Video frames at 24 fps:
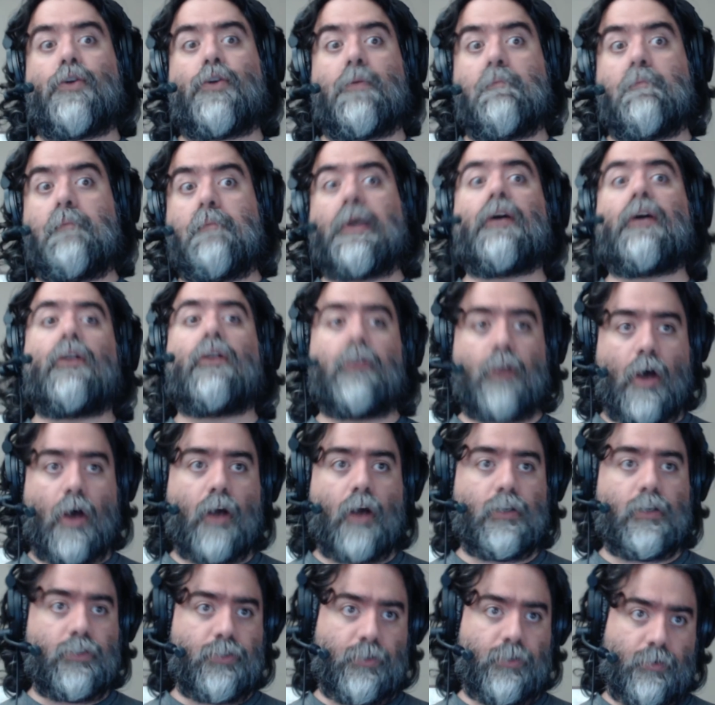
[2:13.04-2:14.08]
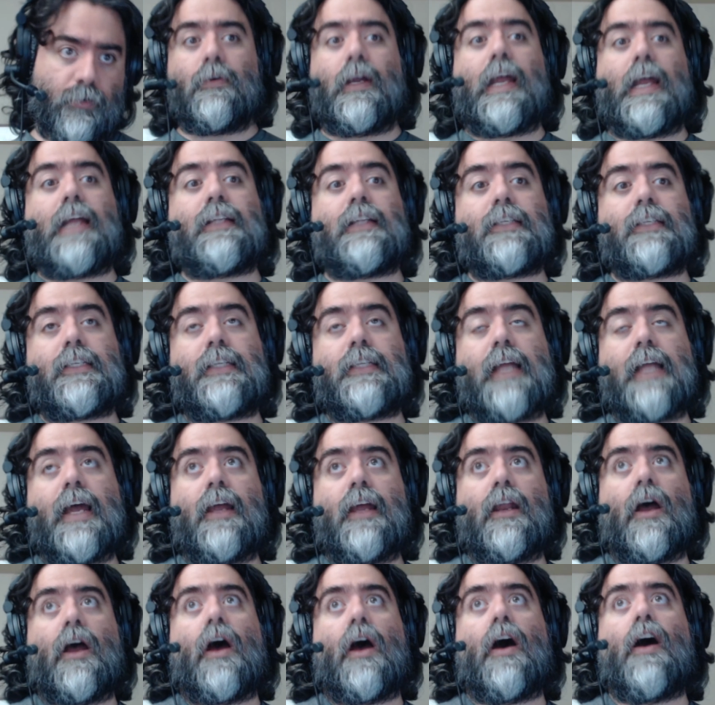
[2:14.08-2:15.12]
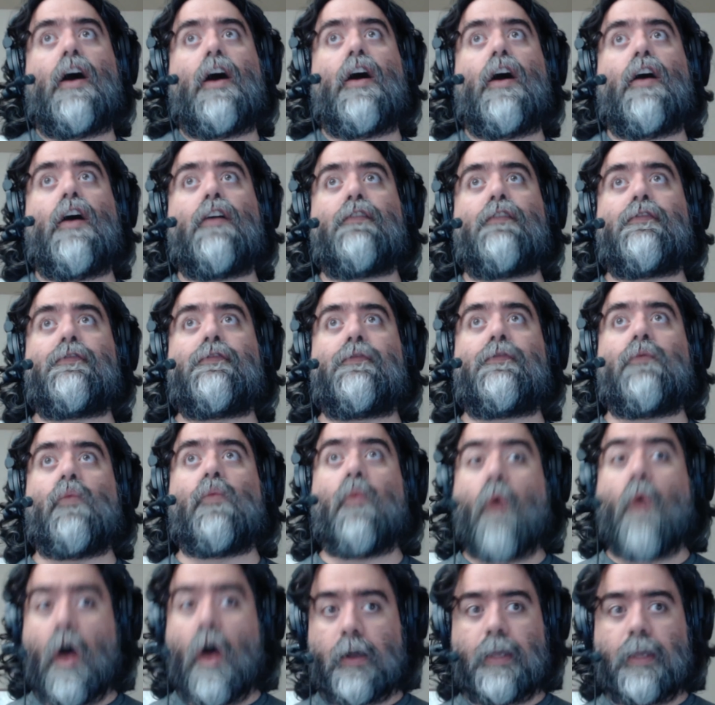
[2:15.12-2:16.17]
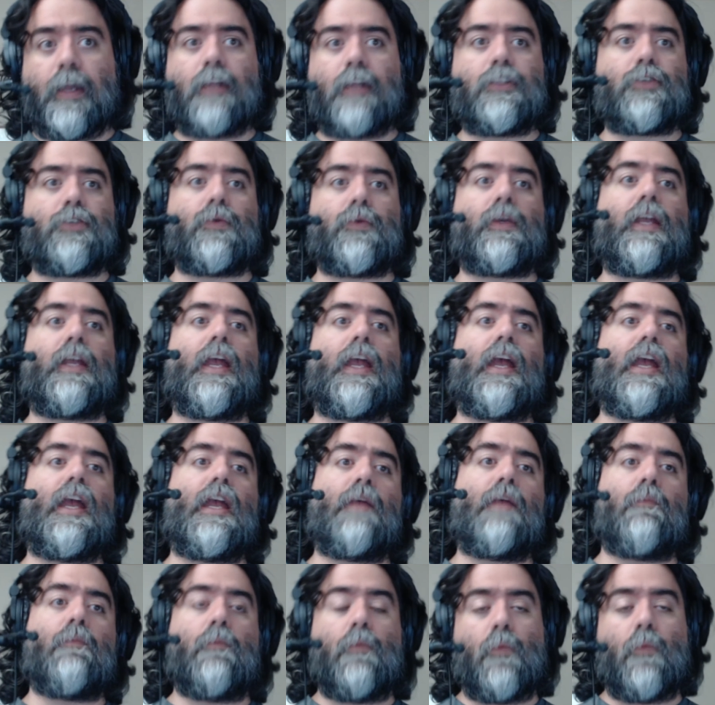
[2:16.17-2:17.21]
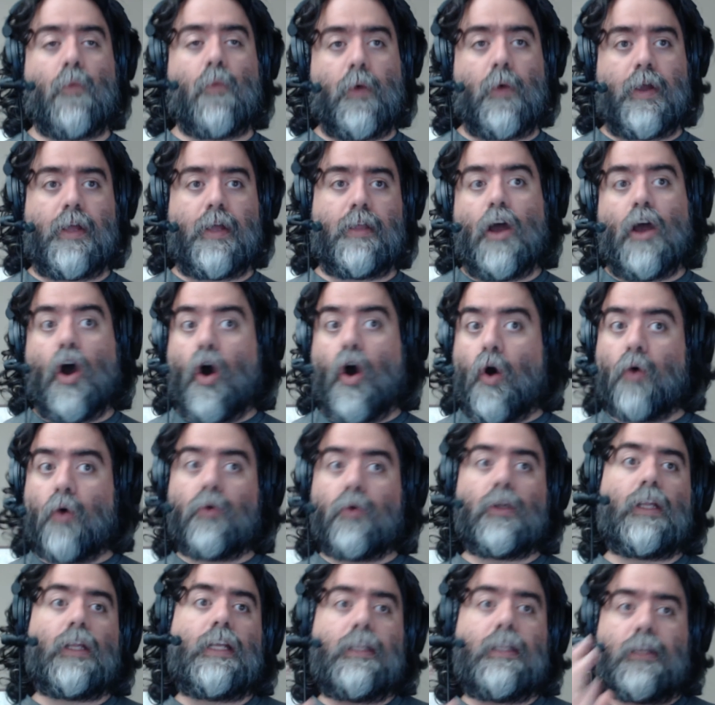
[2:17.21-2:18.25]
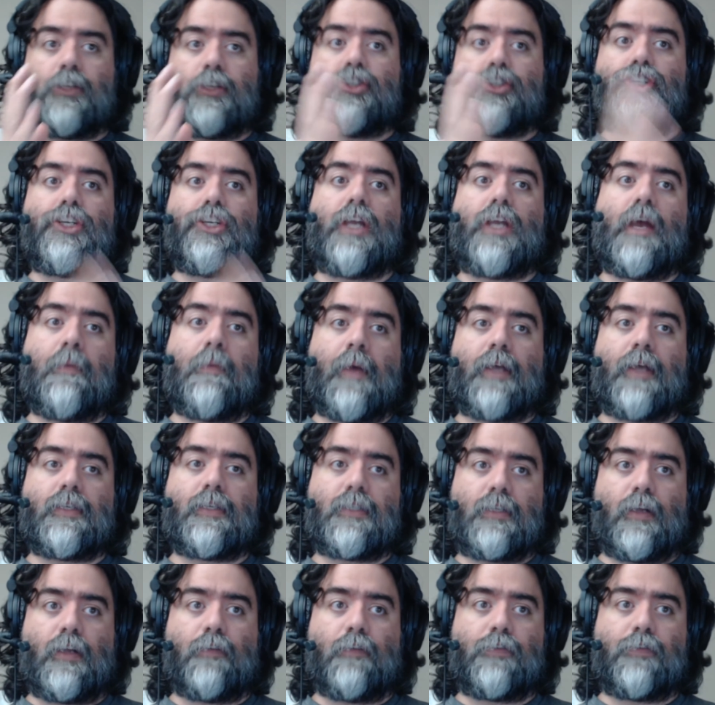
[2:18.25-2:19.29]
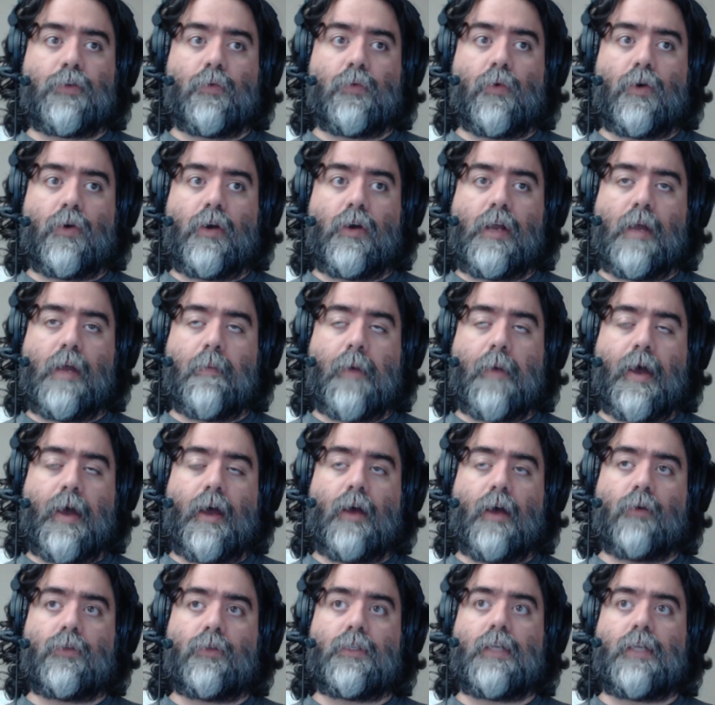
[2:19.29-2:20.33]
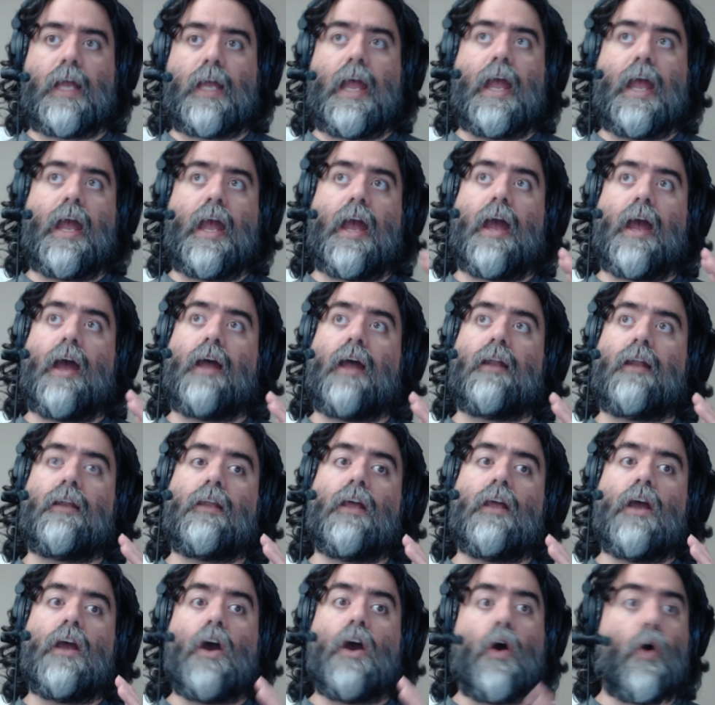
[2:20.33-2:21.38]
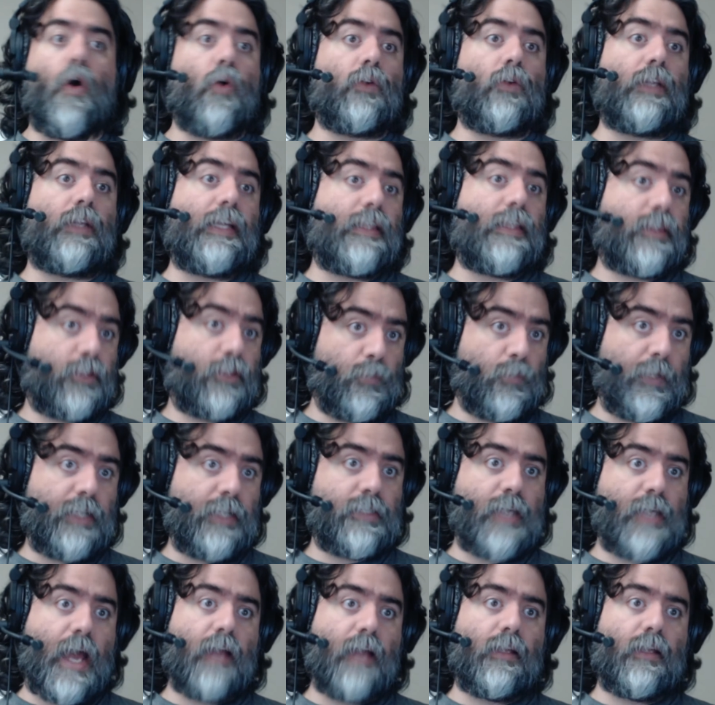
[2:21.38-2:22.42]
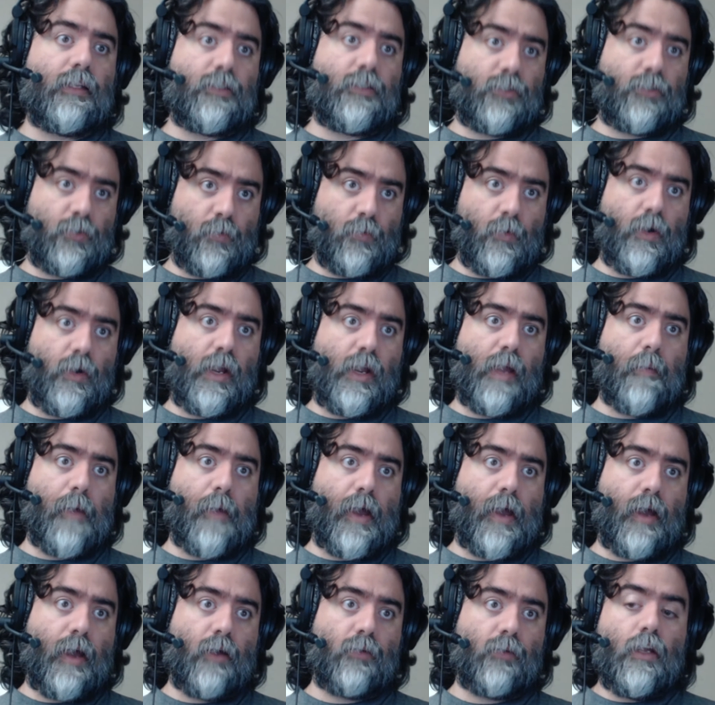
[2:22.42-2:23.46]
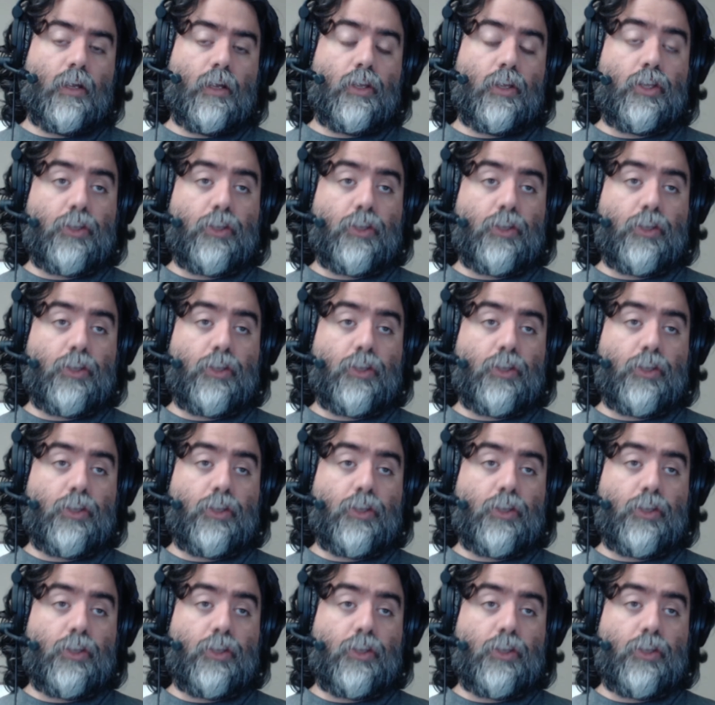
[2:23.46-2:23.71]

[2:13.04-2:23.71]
build onto, instead of walking into a game with only the GMS stuff to worry about and only 3 talents to worry about.